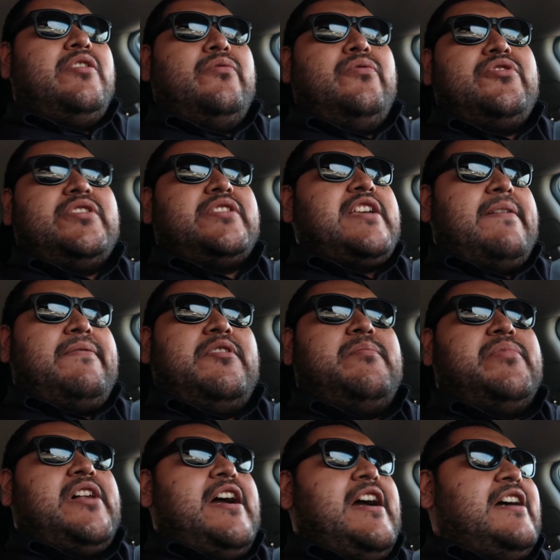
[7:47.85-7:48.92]
We were just having a
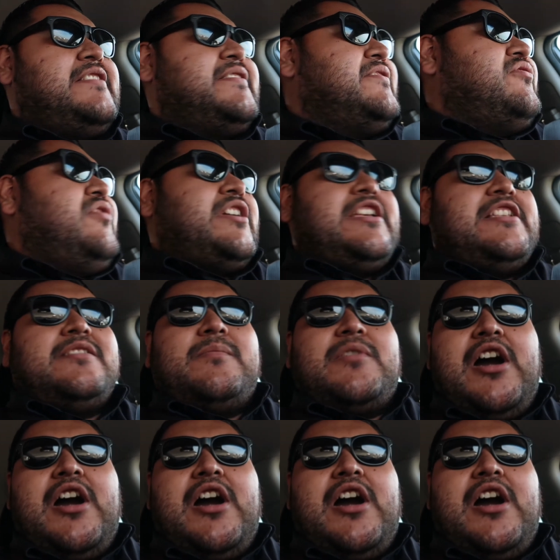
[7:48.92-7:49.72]
blast, drinking some